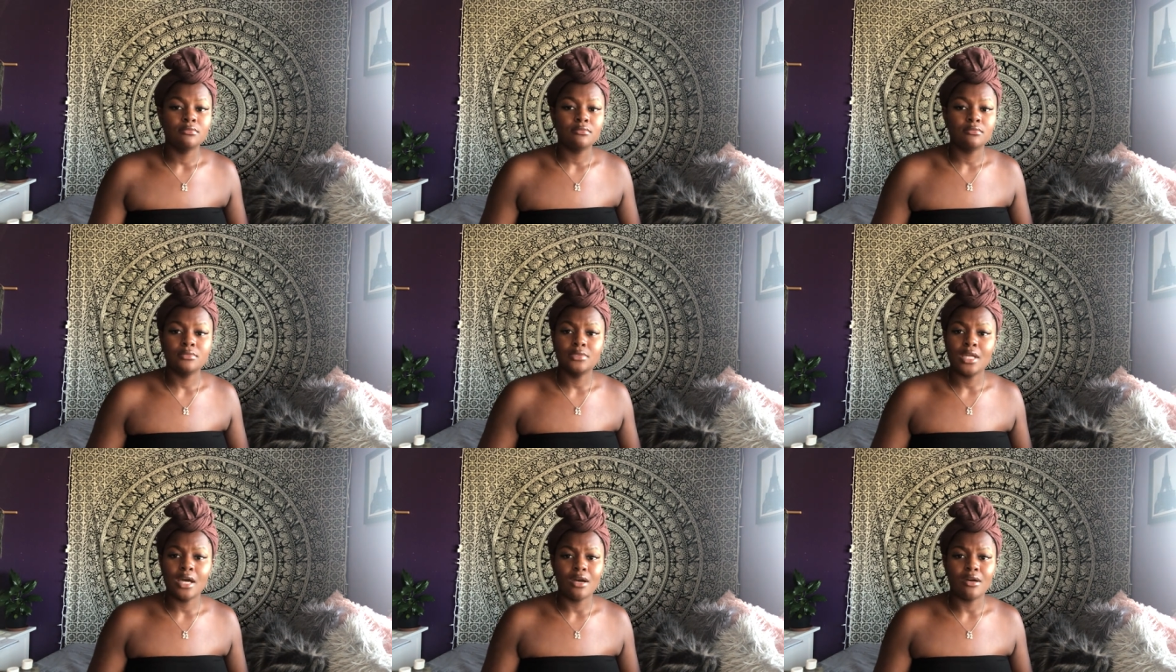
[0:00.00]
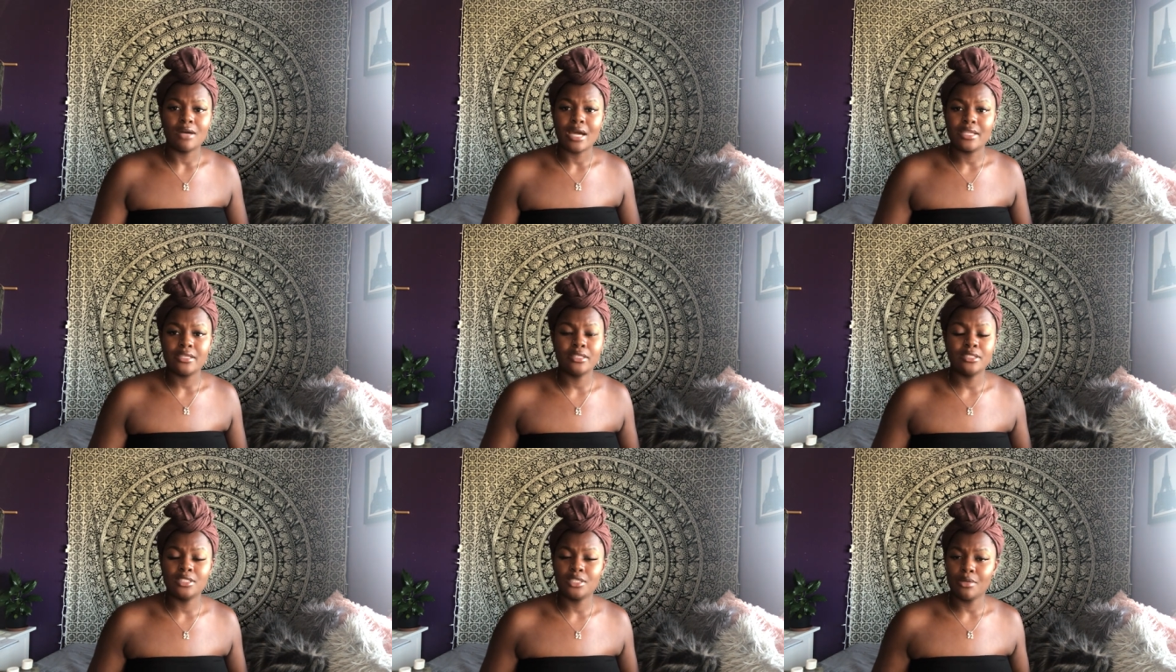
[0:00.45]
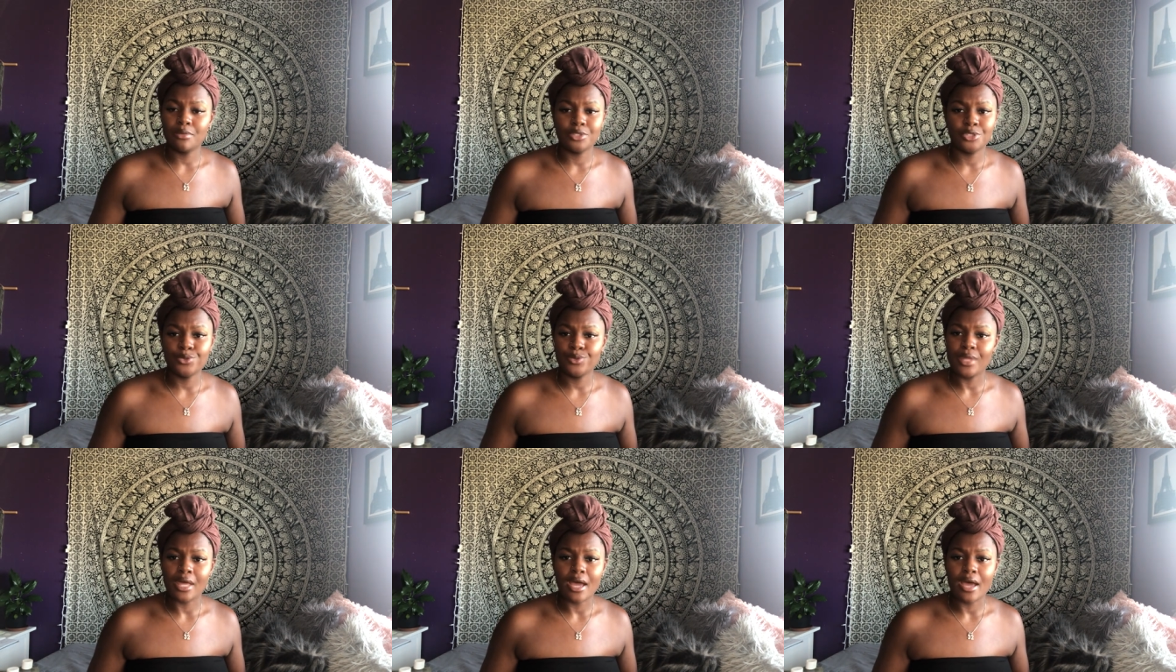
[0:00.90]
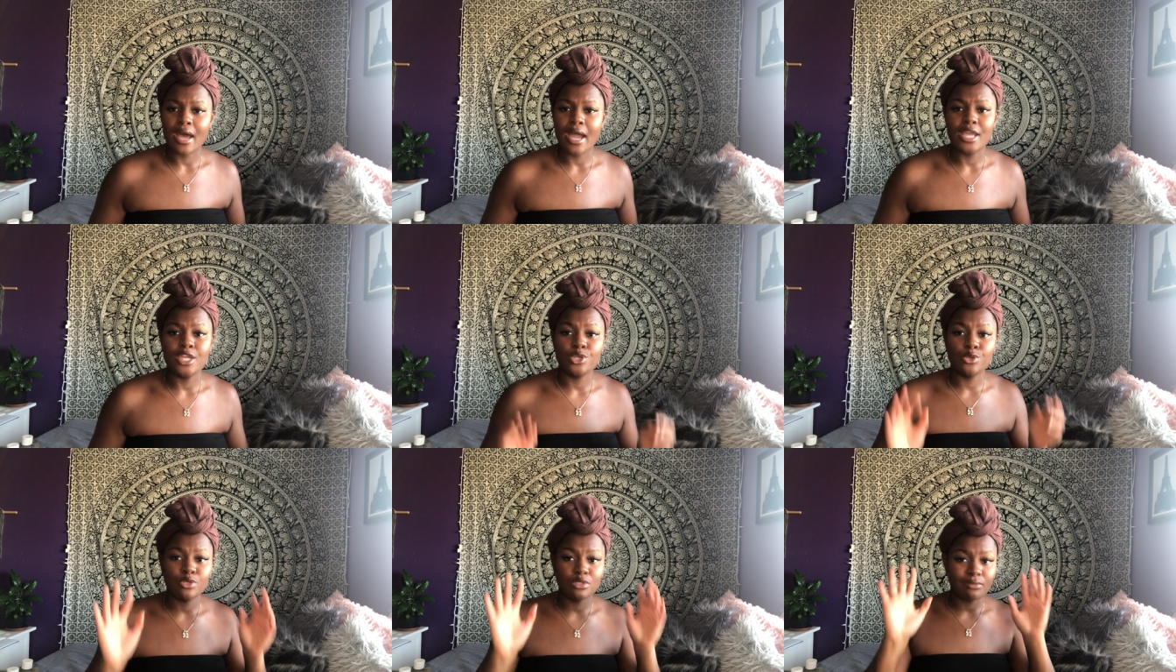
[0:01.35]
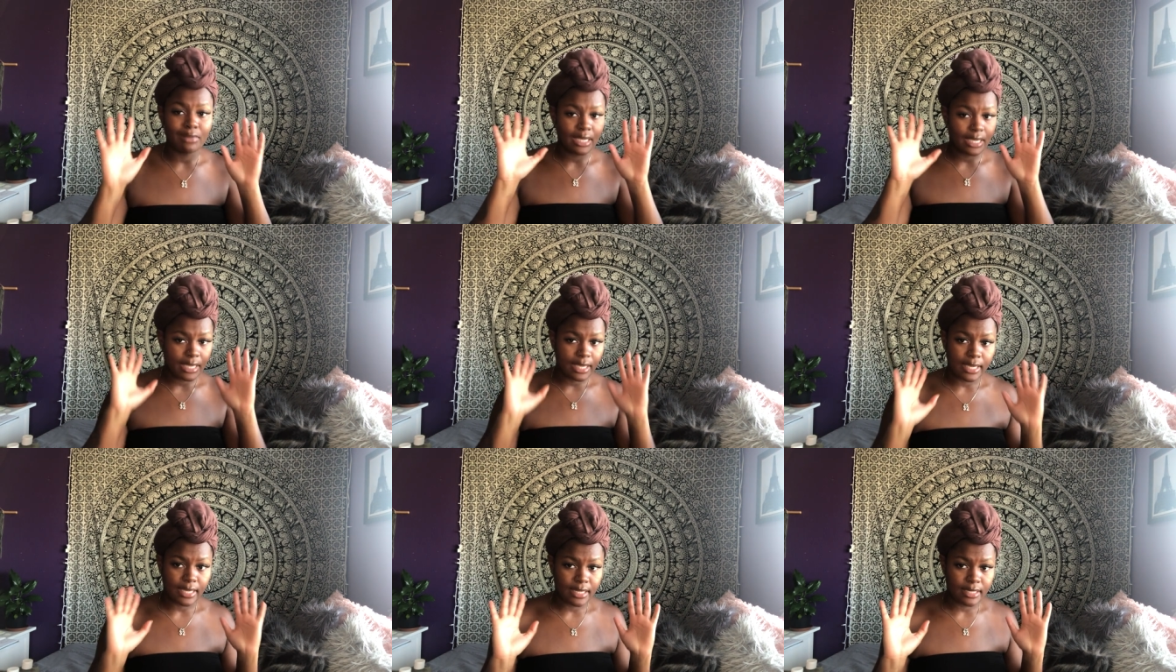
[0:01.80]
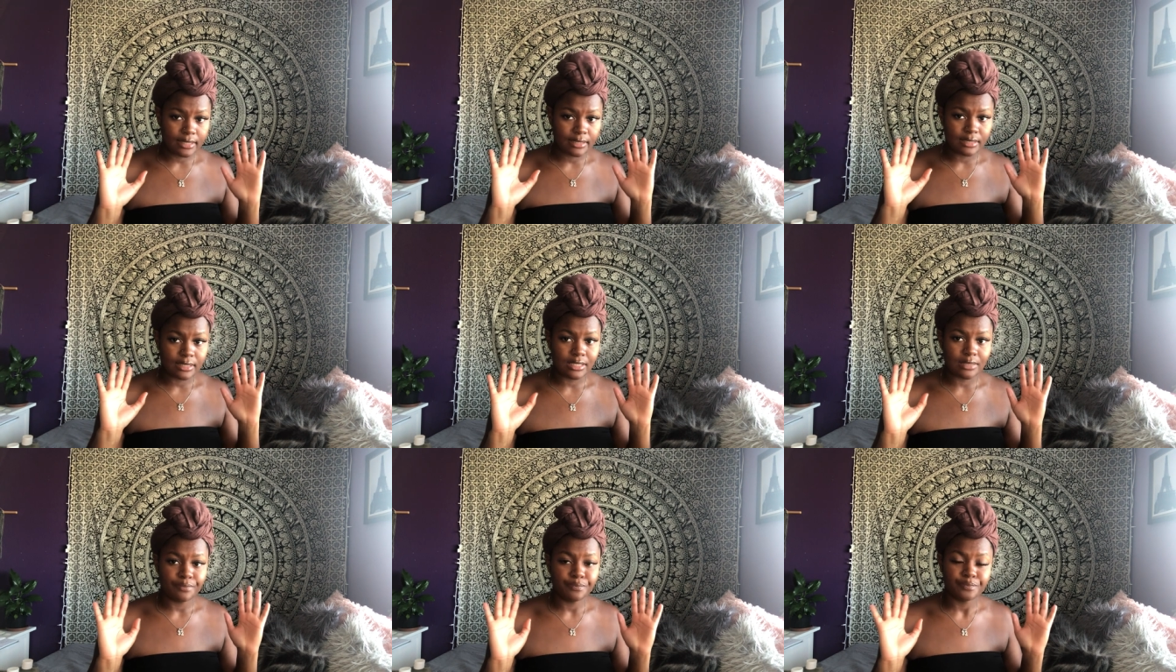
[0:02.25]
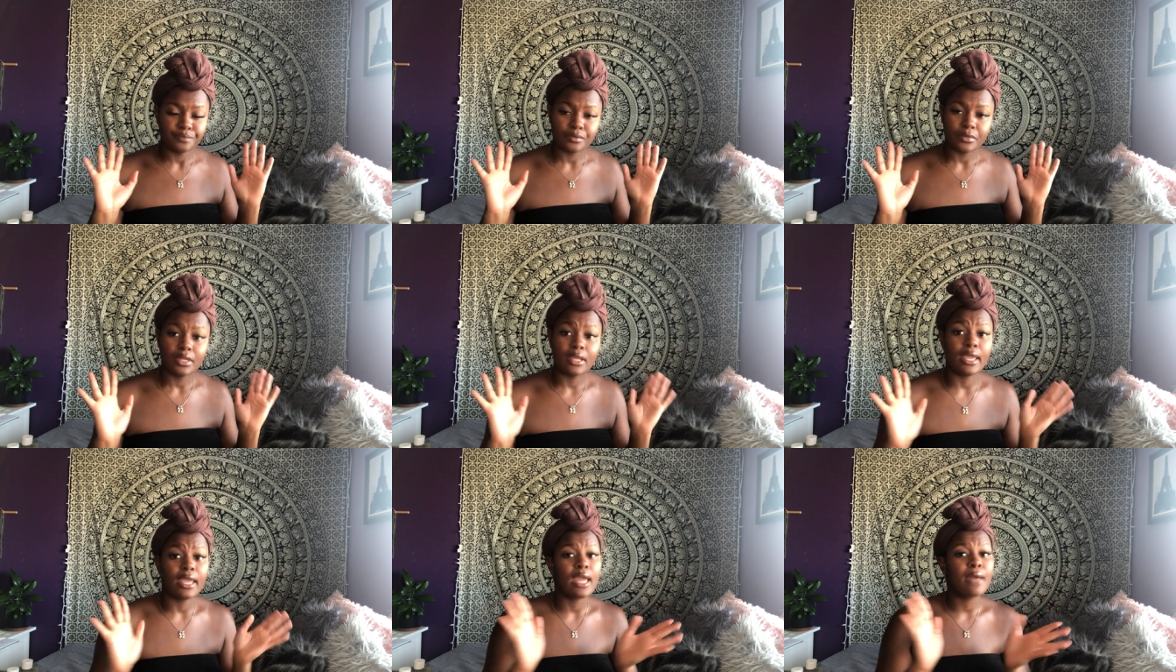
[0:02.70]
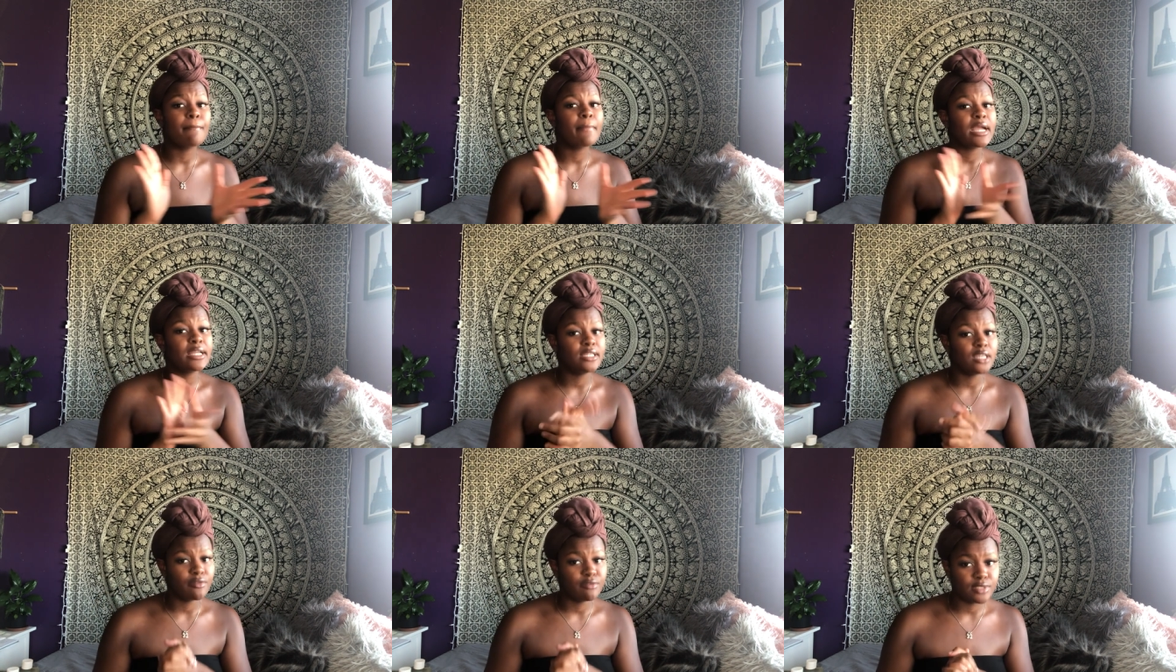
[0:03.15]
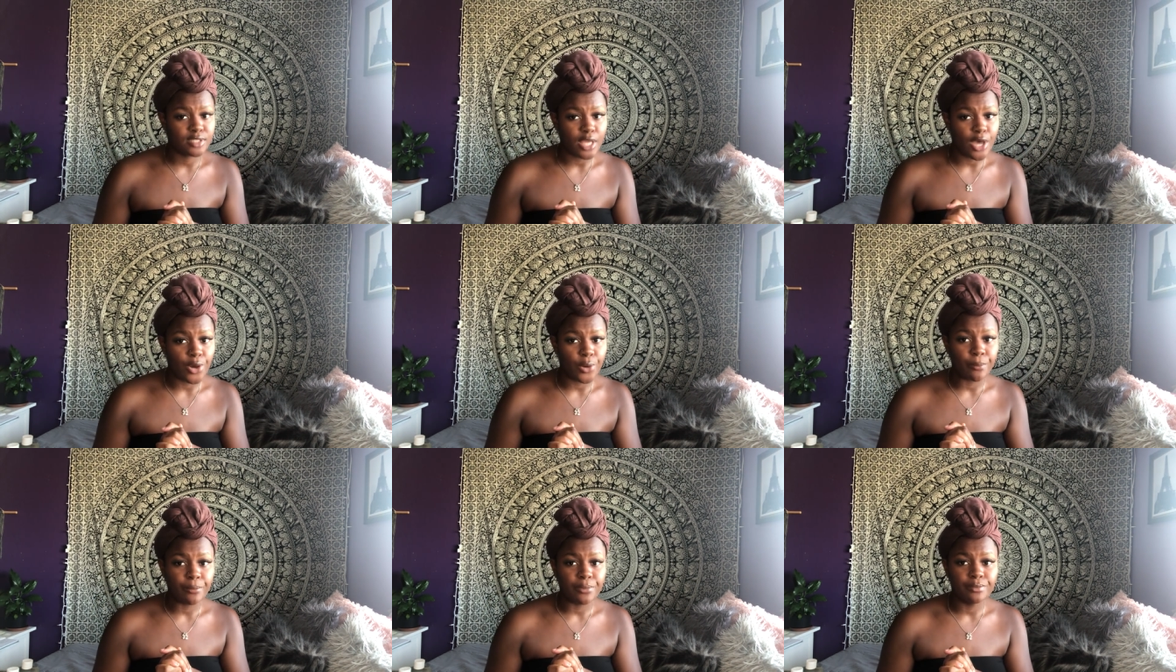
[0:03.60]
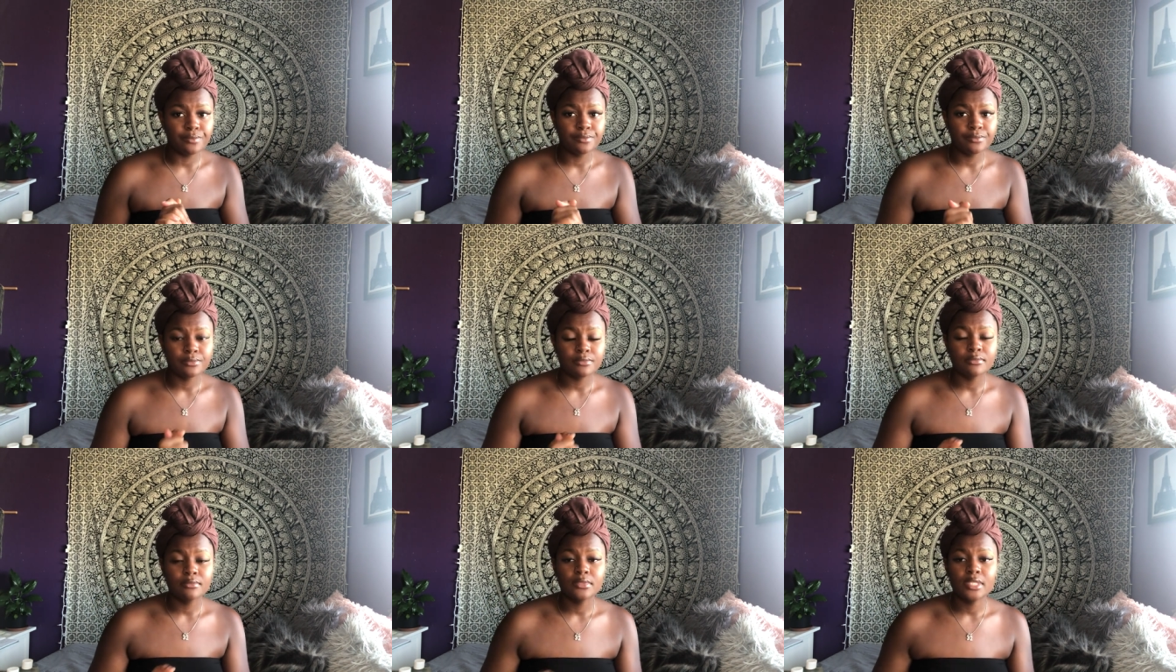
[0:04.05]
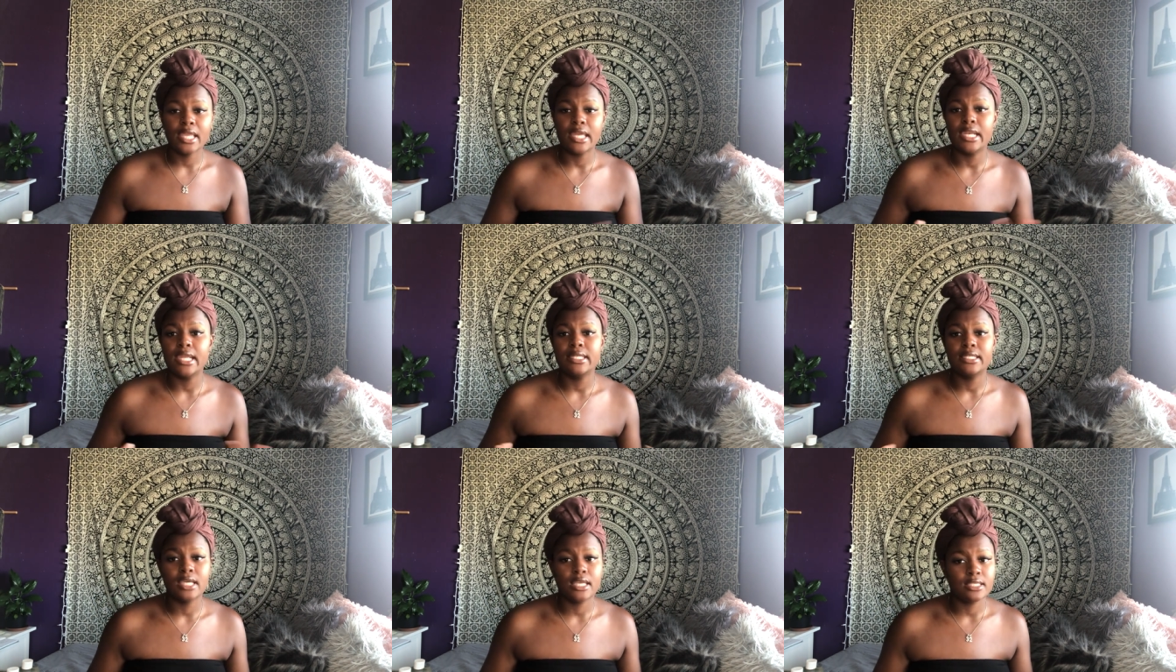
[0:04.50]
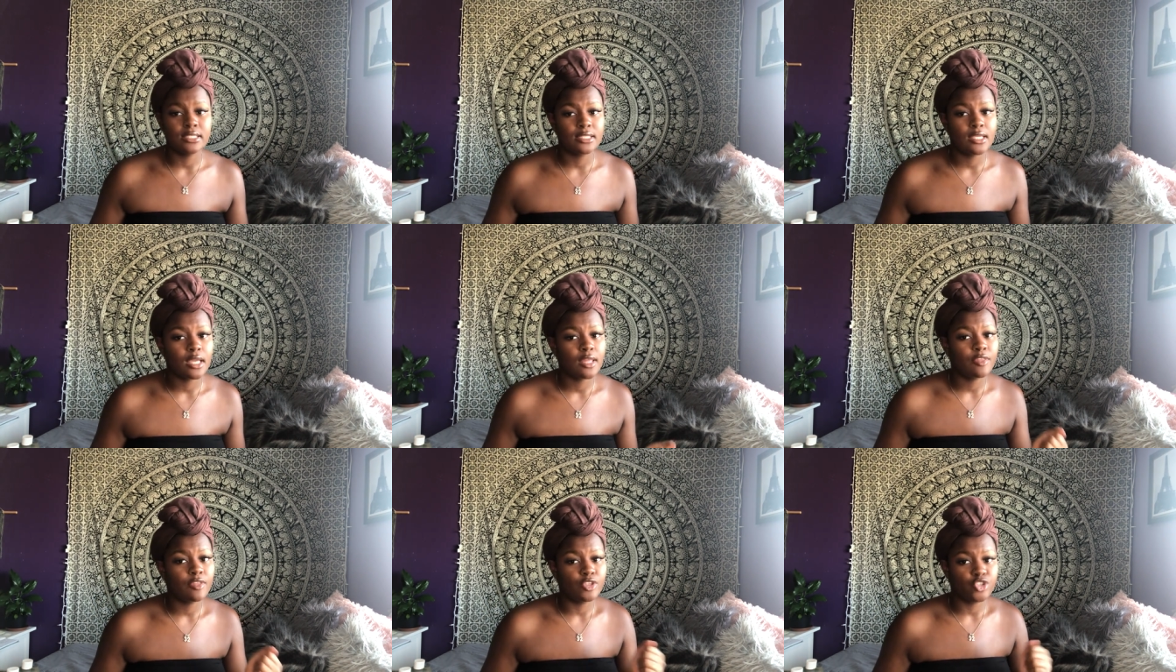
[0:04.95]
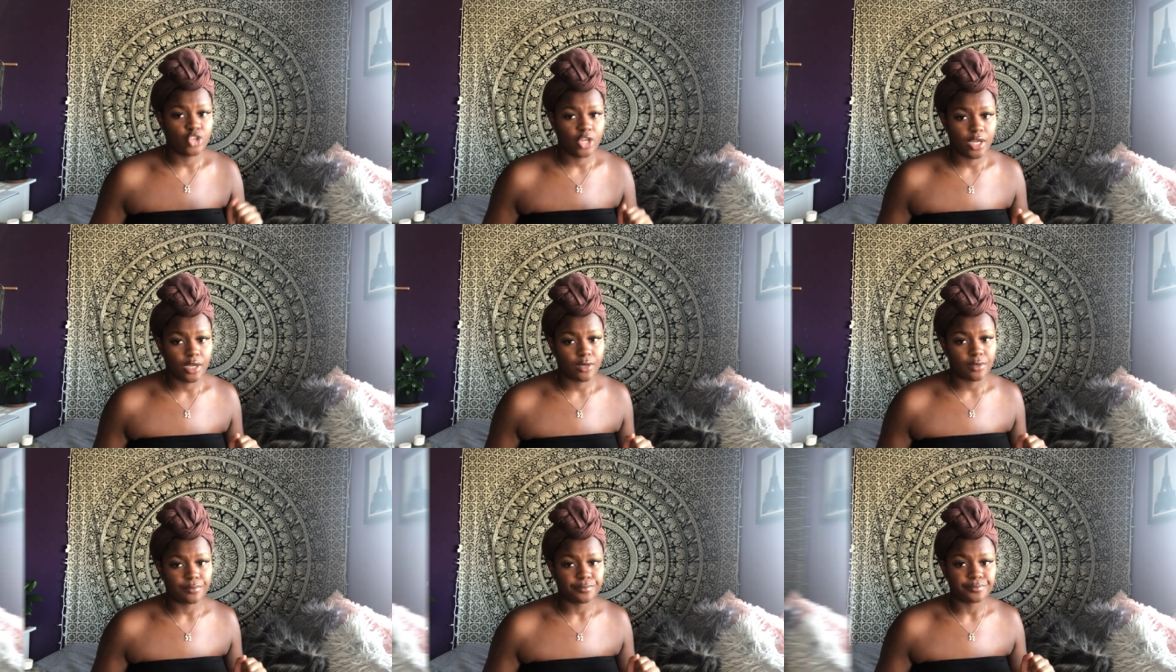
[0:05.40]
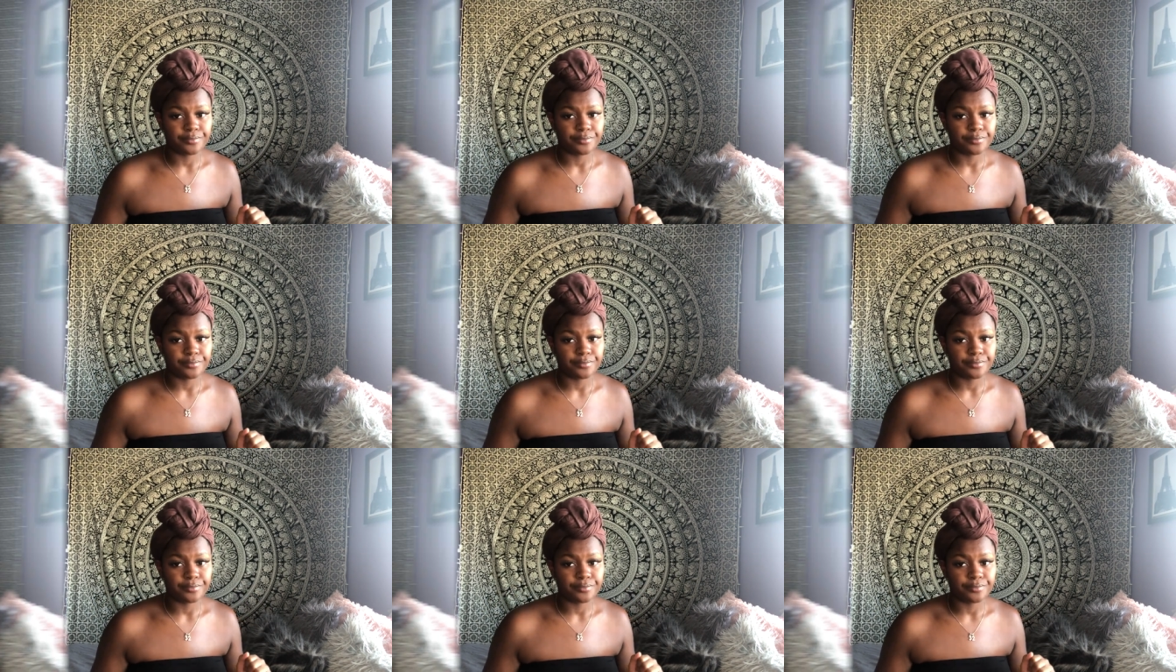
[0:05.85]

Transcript: no, I just don't do that. I use my hands and my Dove soap and it does the trick.